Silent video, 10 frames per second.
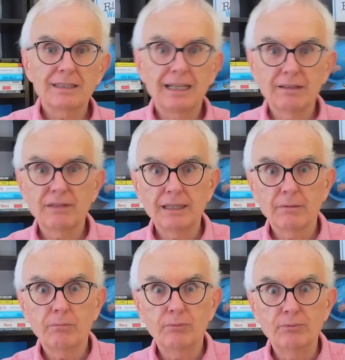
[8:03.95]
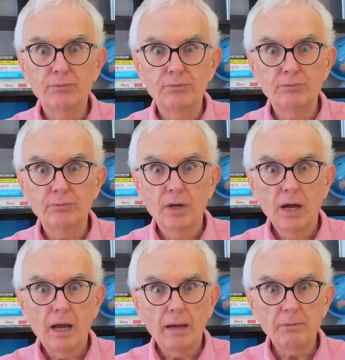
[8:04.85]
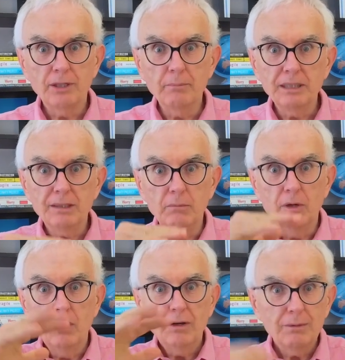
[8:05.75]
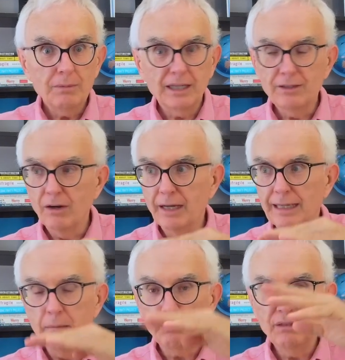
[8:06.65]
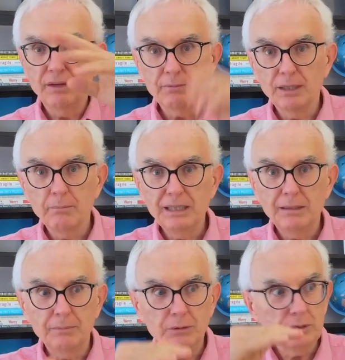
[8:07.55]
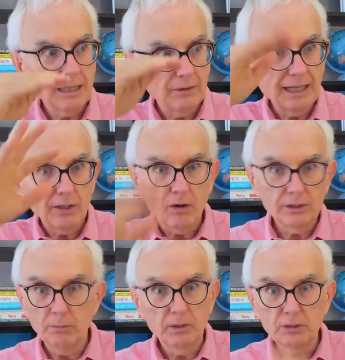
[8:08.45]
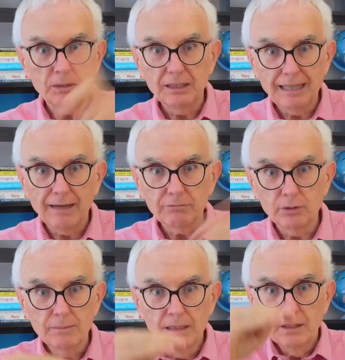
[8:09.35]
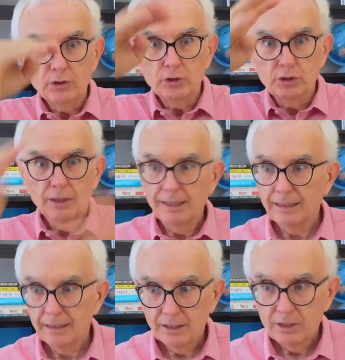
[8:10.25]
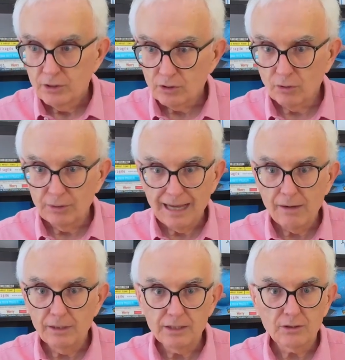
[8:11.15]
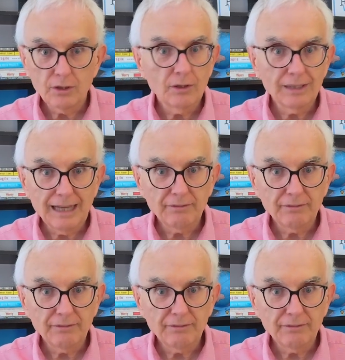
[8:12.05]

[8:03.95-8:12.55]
in the elevator, I'm going to meet him. Oh my God, I can't believe I'm going to meet him. He was down that hall, he must be in that room. So now it's early